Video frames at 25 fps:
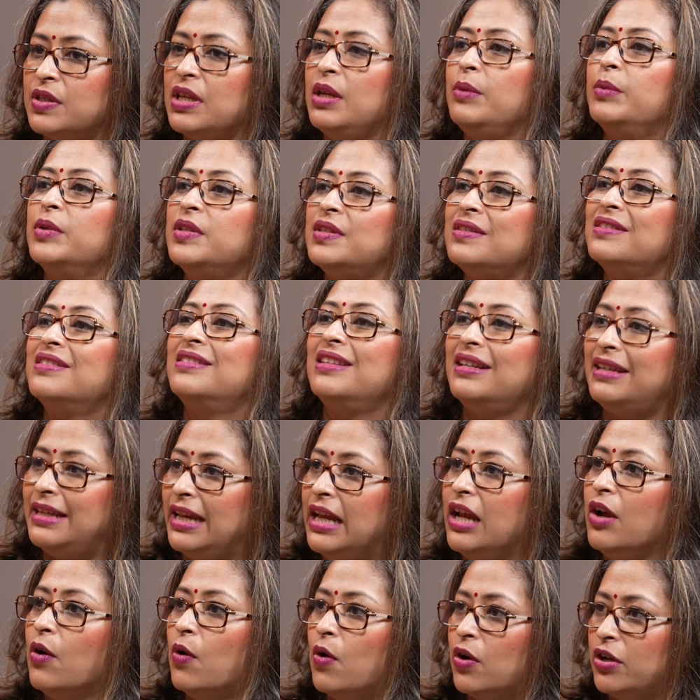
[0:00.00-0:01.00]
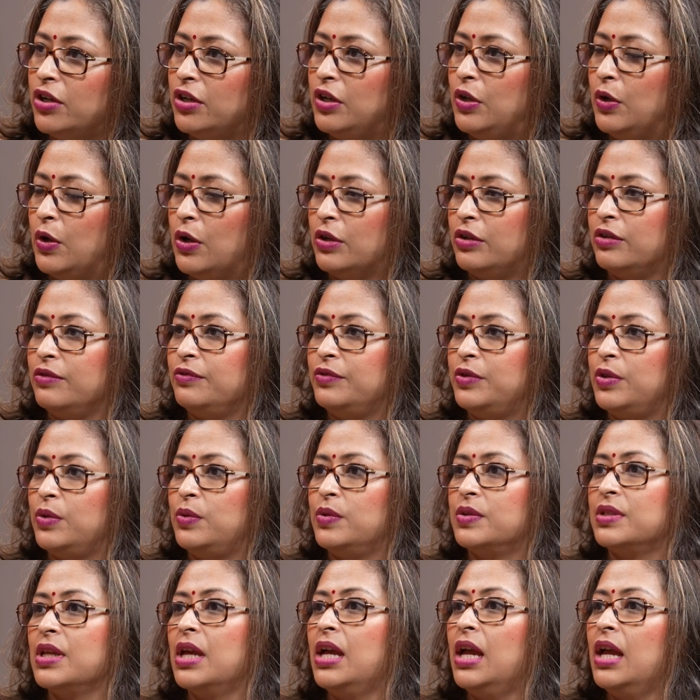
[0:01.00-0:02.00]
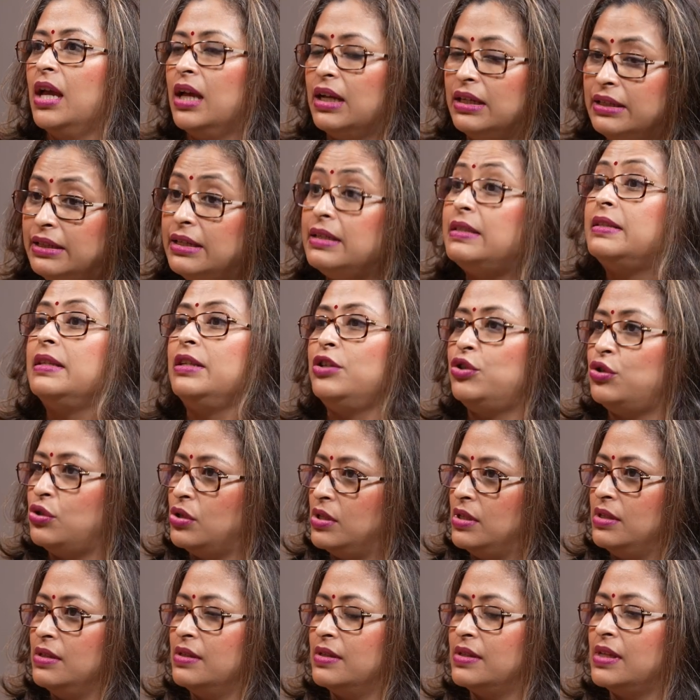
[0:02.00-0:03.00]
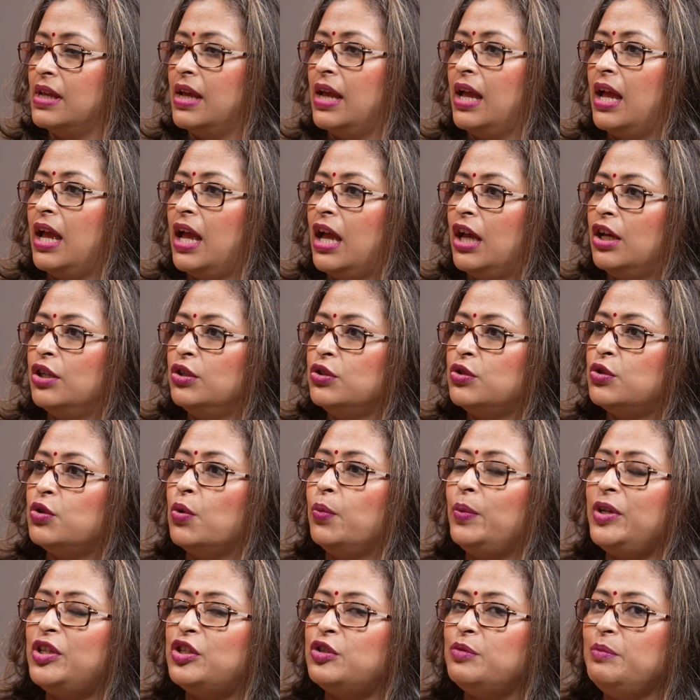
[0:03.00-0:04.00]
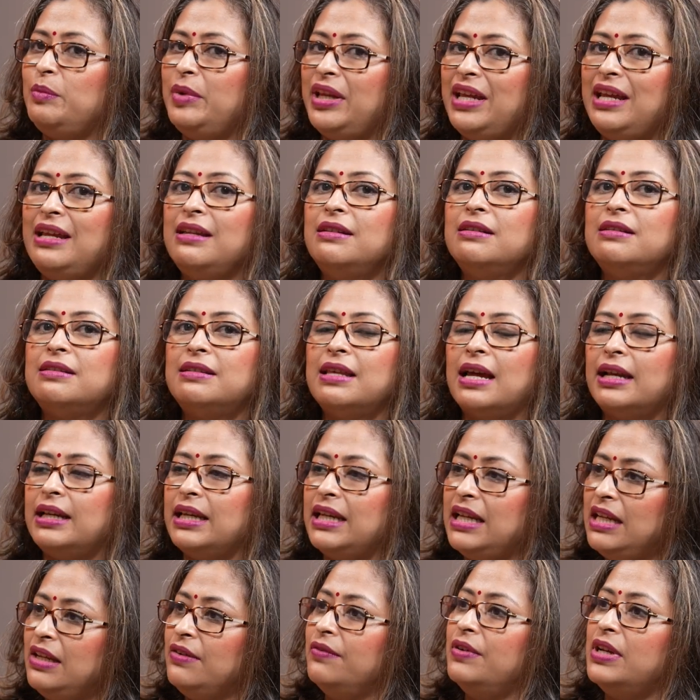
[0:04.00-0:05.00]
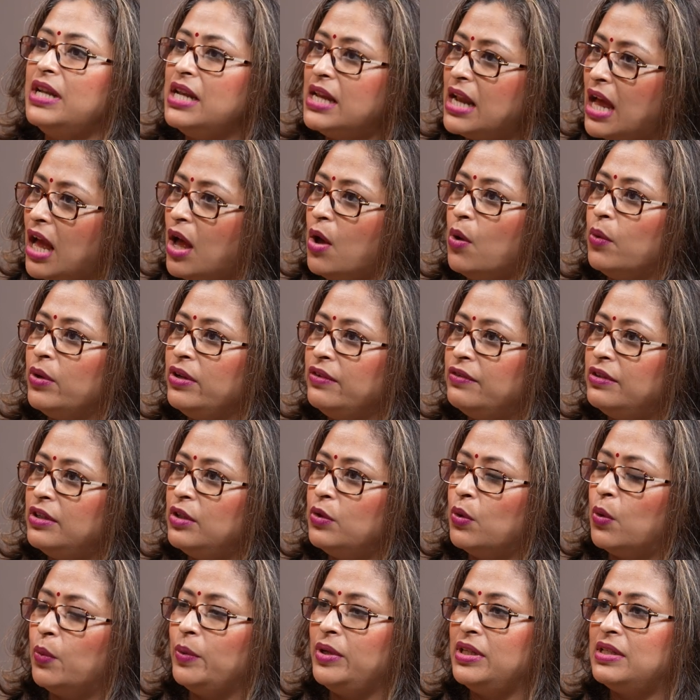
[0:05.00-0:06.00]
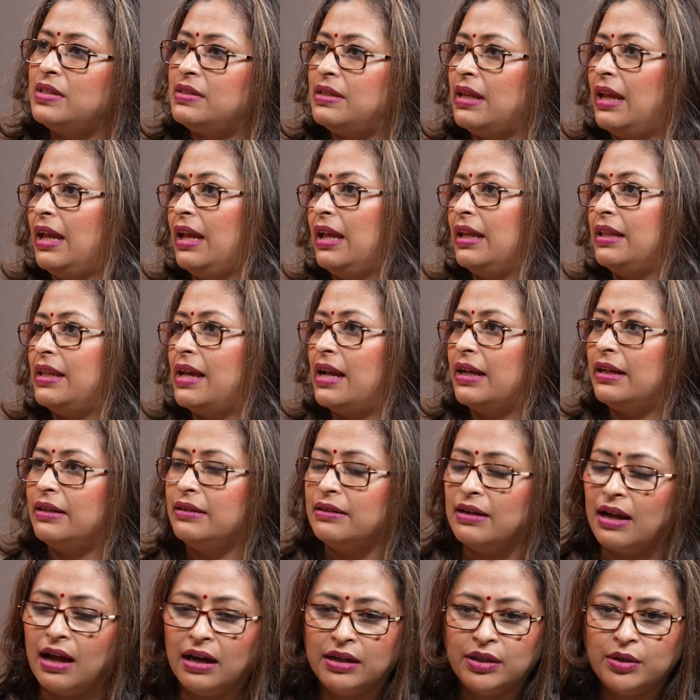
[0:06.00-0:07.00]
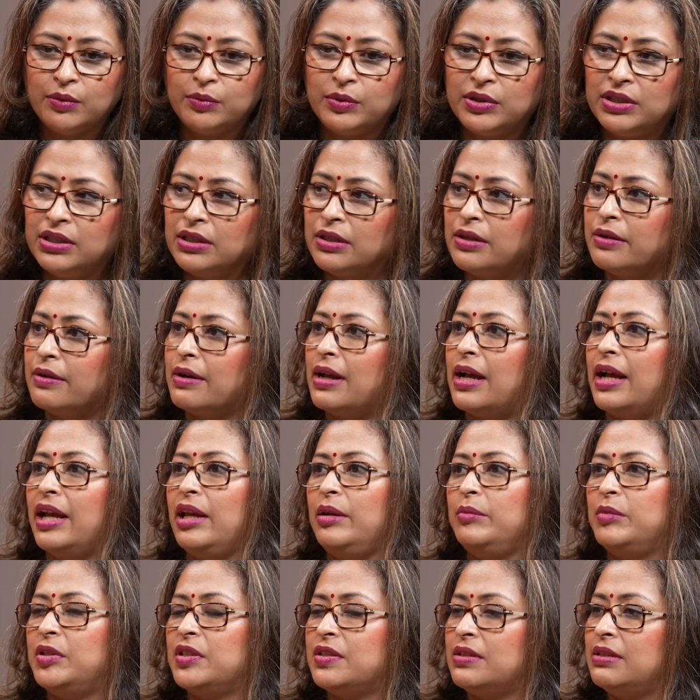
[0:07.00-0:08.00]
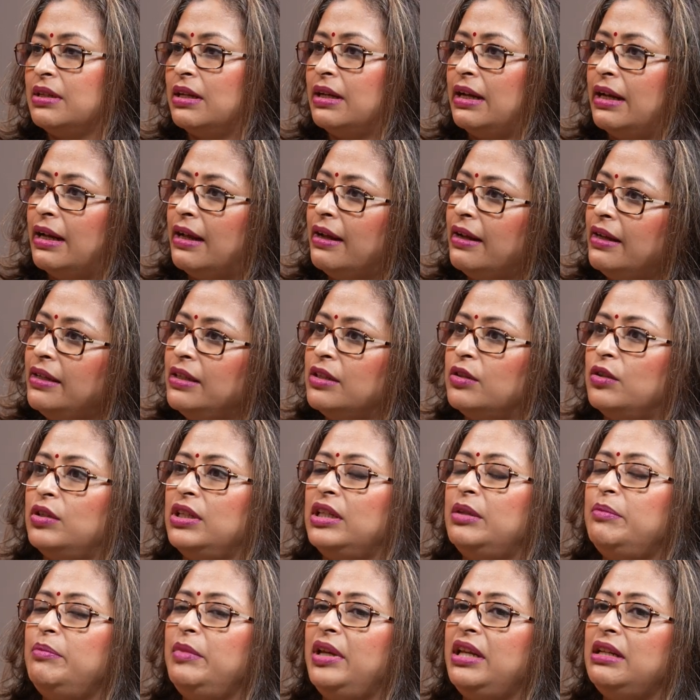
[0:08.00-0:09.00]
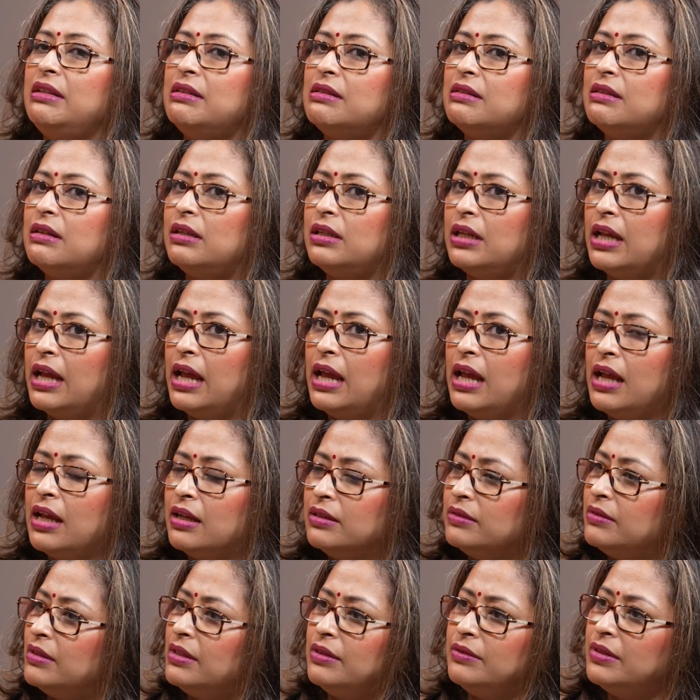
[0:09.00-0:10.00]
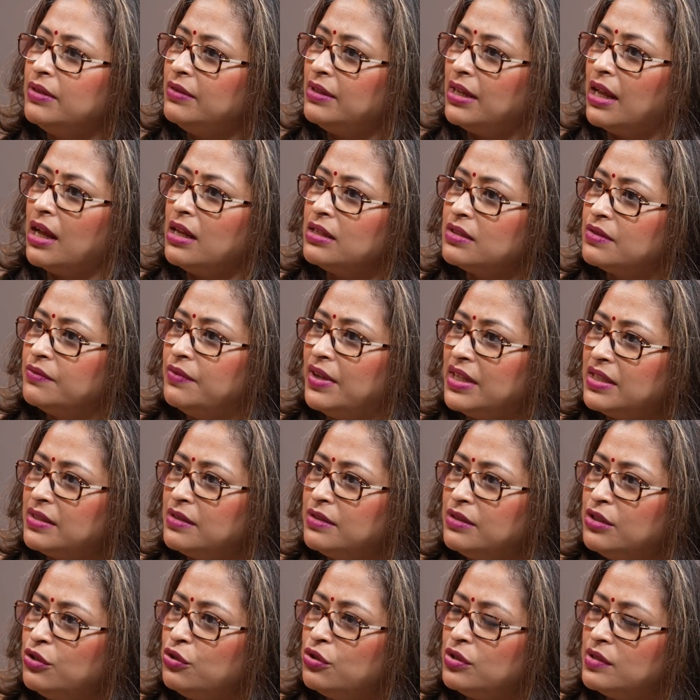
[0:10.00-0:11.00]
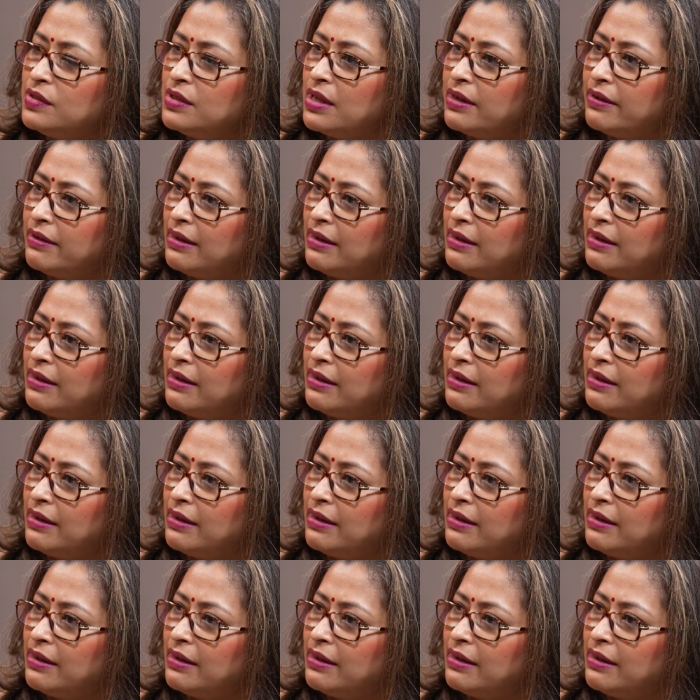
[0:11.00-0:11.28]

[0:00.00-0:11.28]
he was sitting on a lot of those decisions. So which means that even now, even though we say that underworld crime has declined, it means that the last vestiges are